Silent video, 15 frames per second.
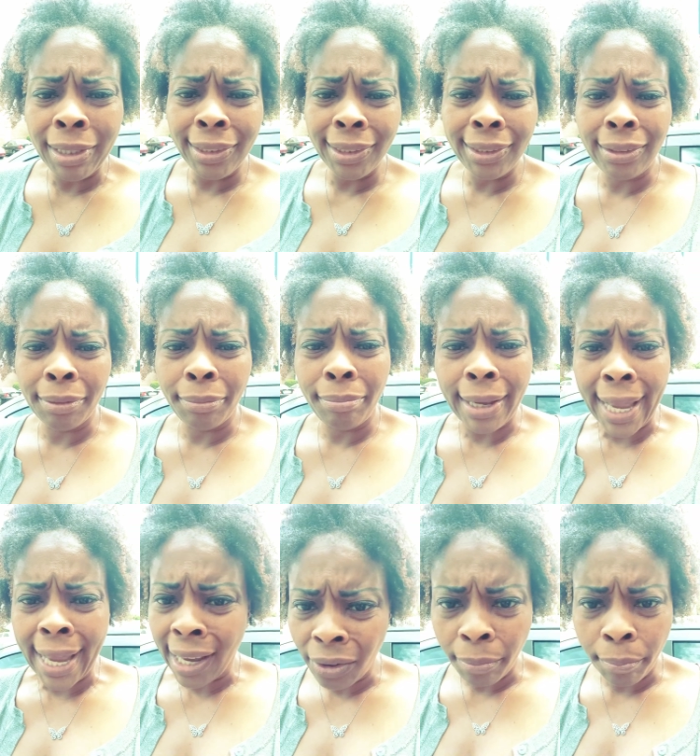just the
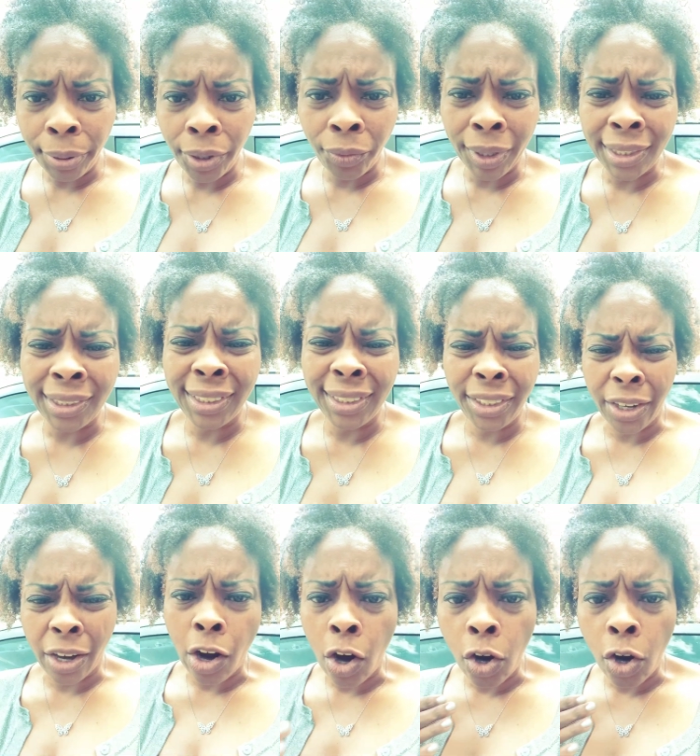outer appearance, just
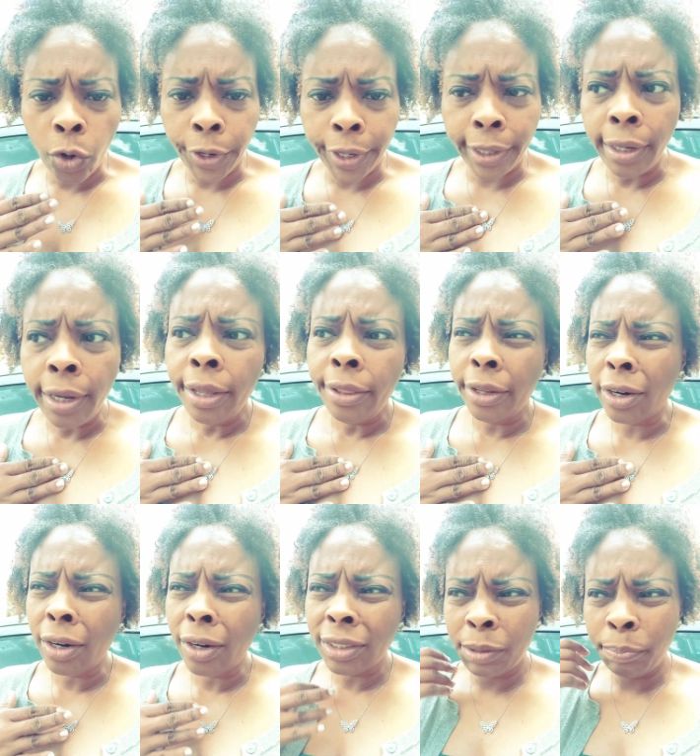their heart. Their
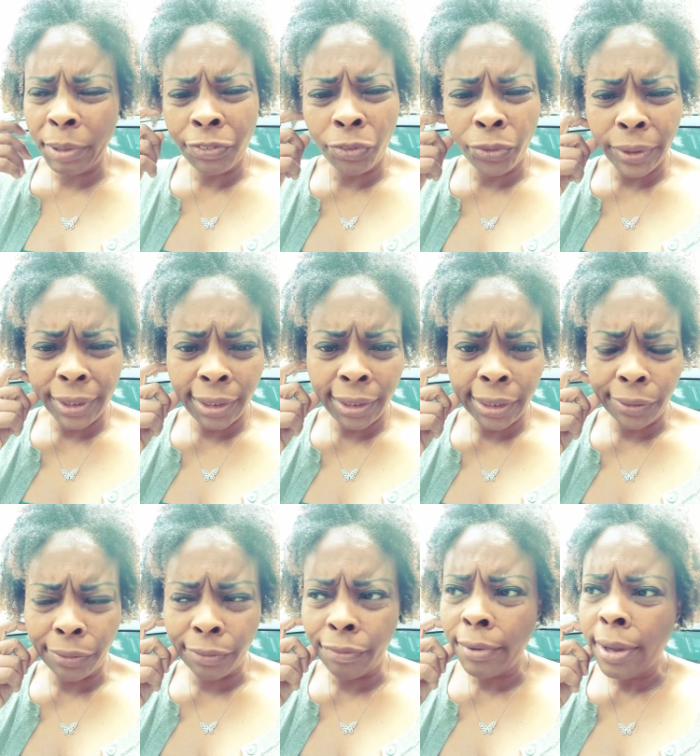heart speaks for
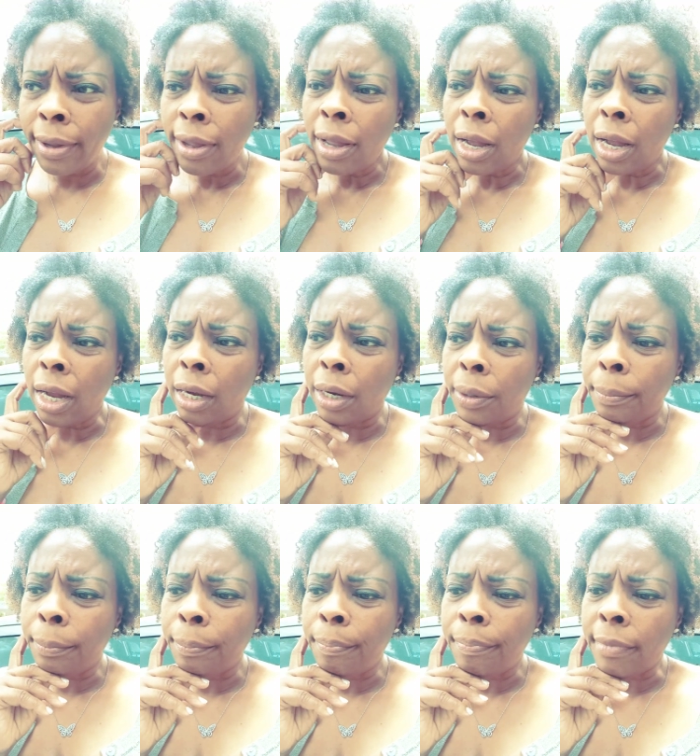itself.
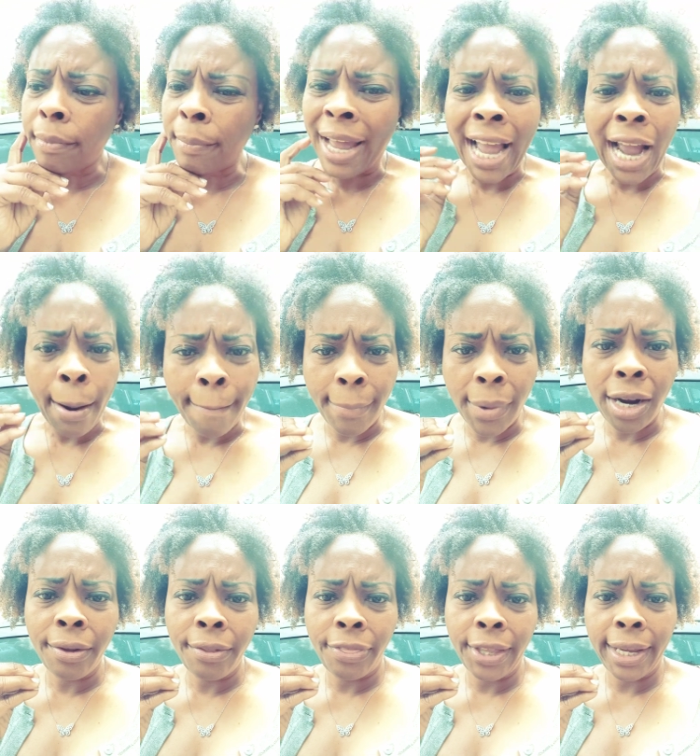But I
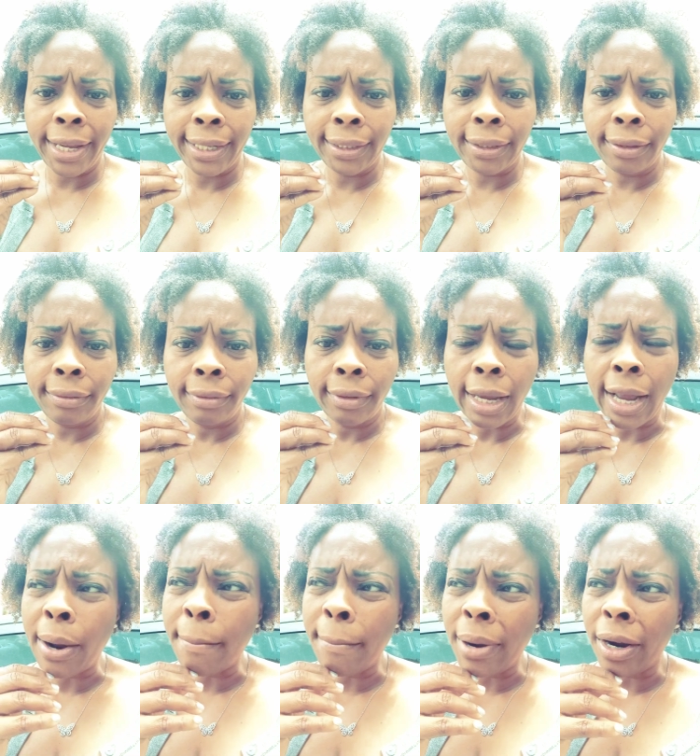admire that.
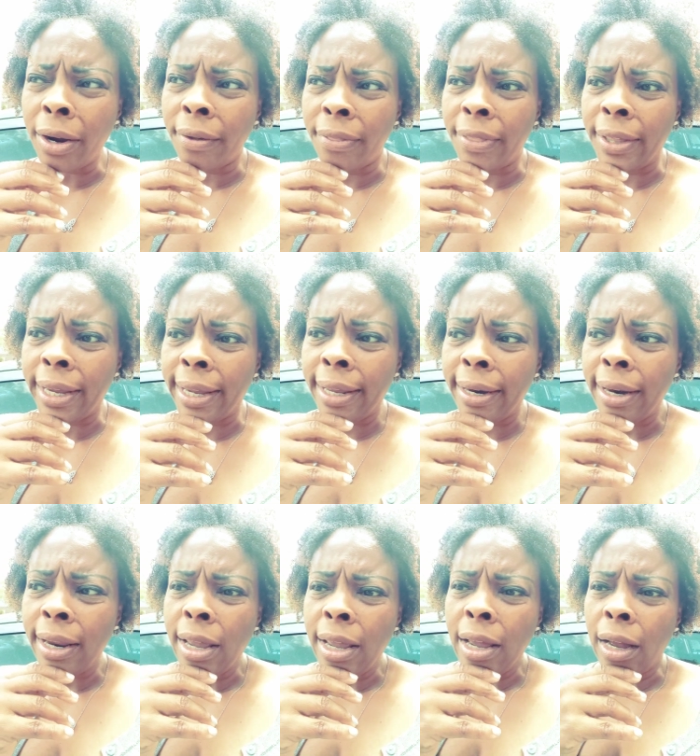
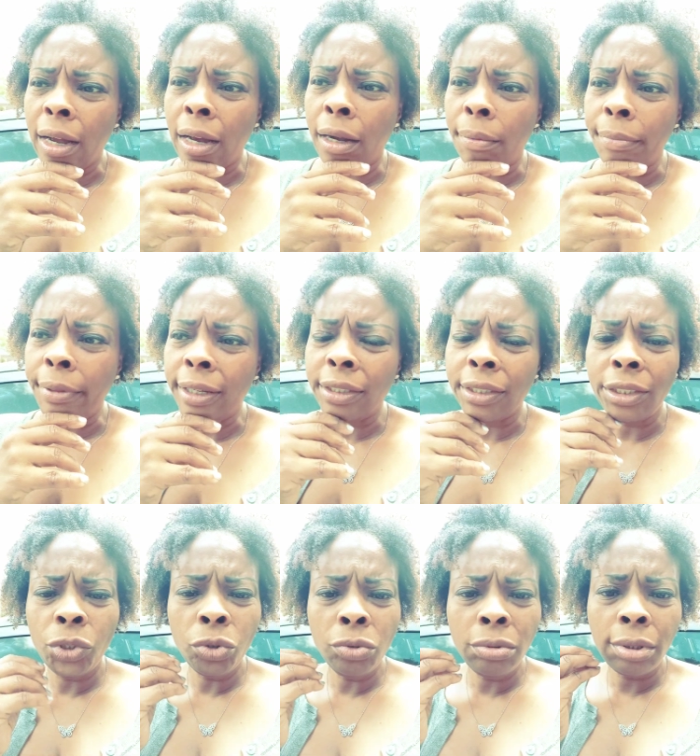They are just
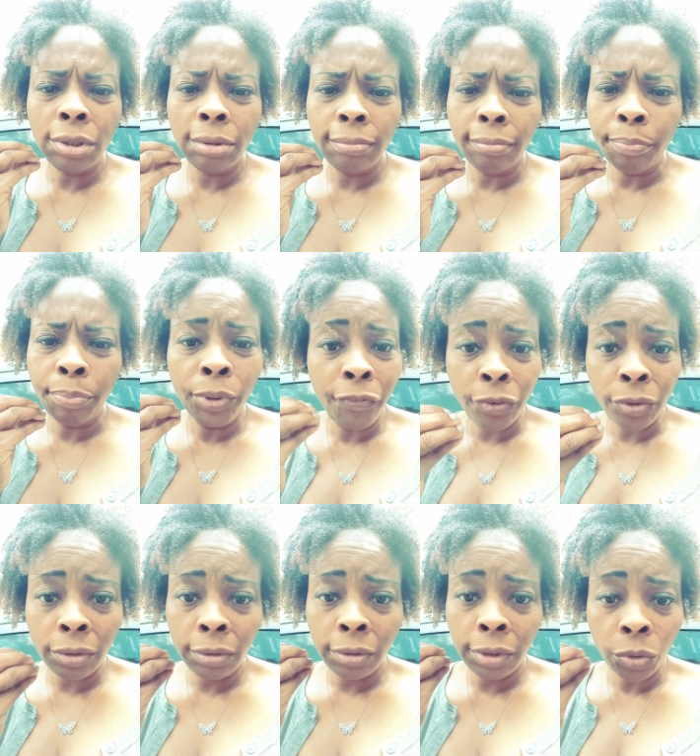two
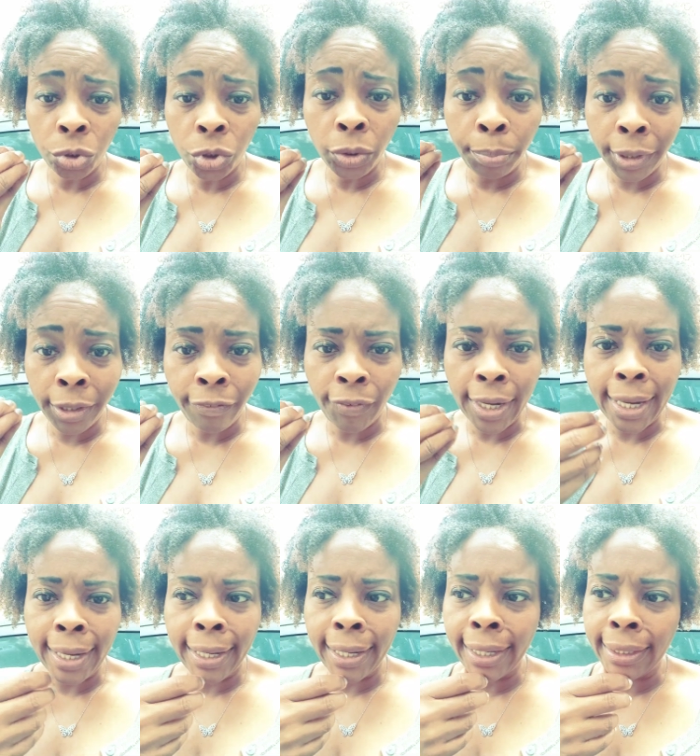beautiful social
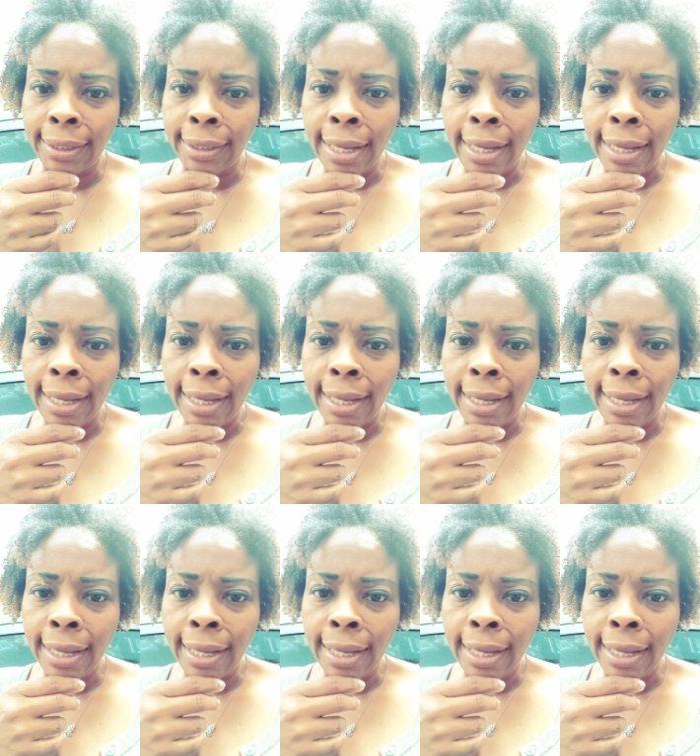butterflies